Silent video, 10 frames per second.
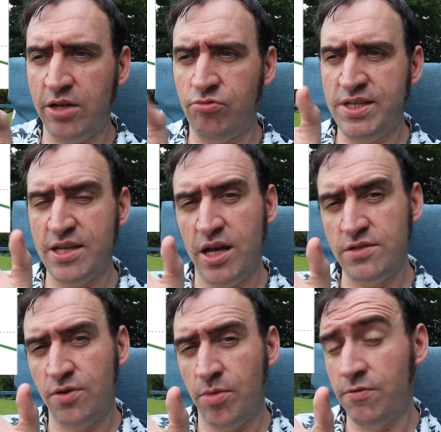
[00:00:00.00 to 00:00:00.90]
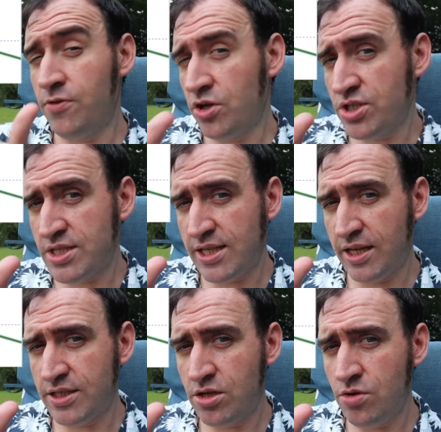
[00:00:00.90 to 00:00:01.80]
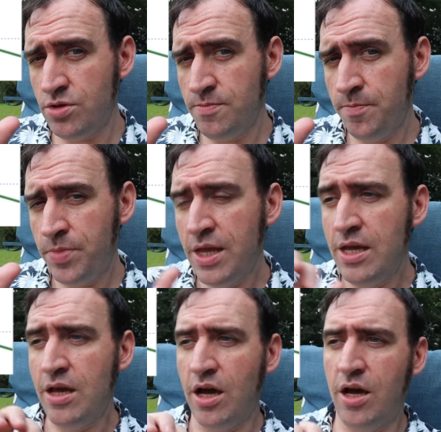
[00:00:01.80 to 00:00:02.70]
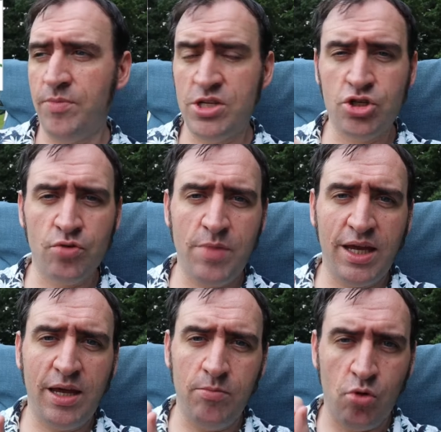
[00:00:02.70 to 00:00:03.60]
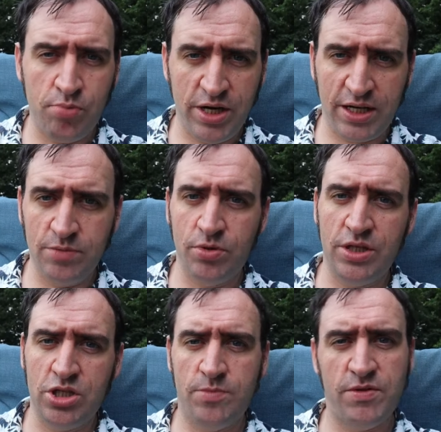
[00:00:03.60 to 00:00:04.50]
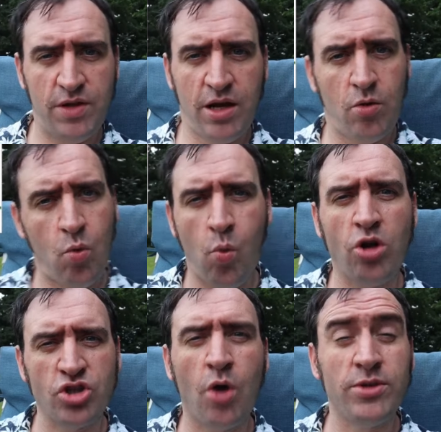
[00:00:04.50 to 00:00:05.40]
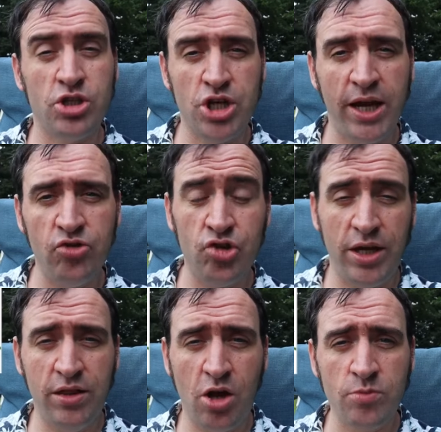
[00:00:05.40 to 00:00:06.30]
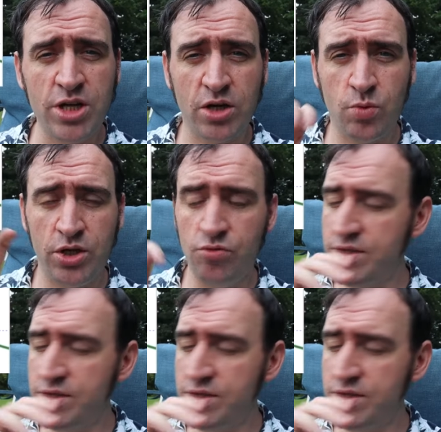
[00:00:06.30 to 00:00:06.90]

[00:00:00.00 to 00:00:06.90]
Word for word: it'll resize from the first selected node. Um, this should make it more predictable in terms of like what's going to change in the object when you